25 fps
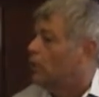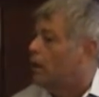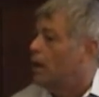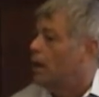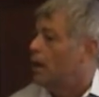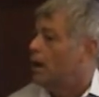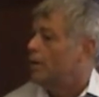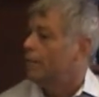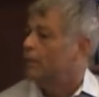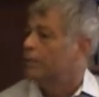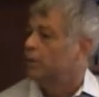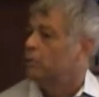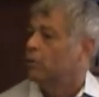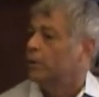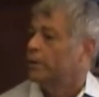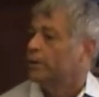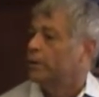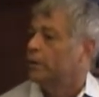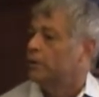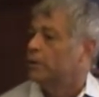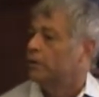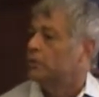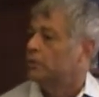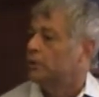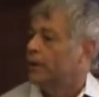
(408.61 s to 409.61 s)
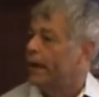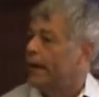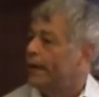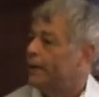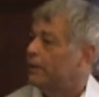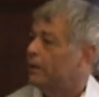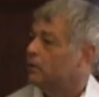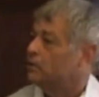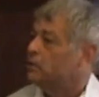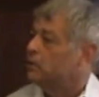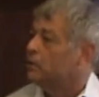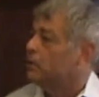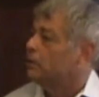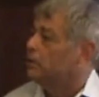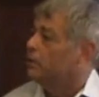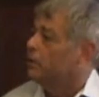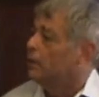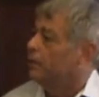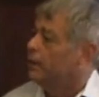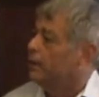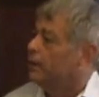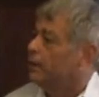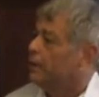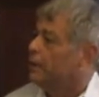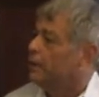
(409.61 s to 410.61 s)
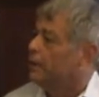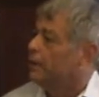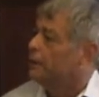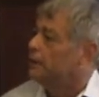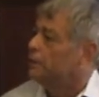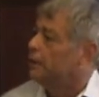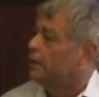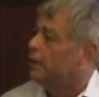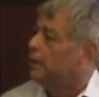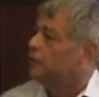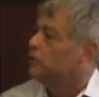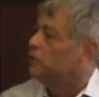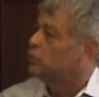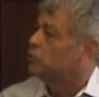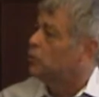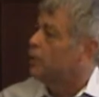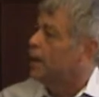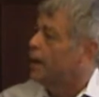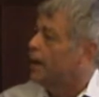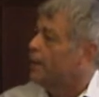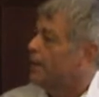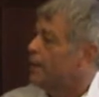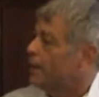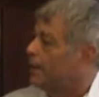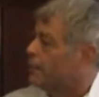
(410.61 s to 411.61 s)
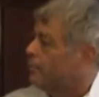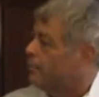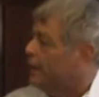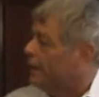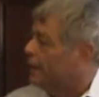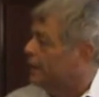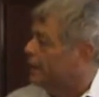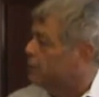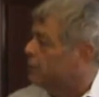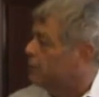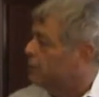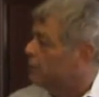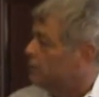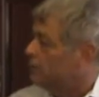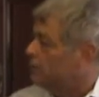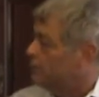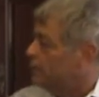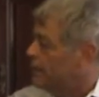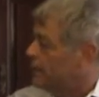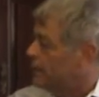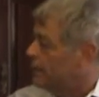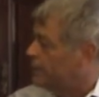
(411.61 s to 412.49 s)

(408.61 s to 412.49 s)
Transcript: often what the designers are doing is they're trying their best to meet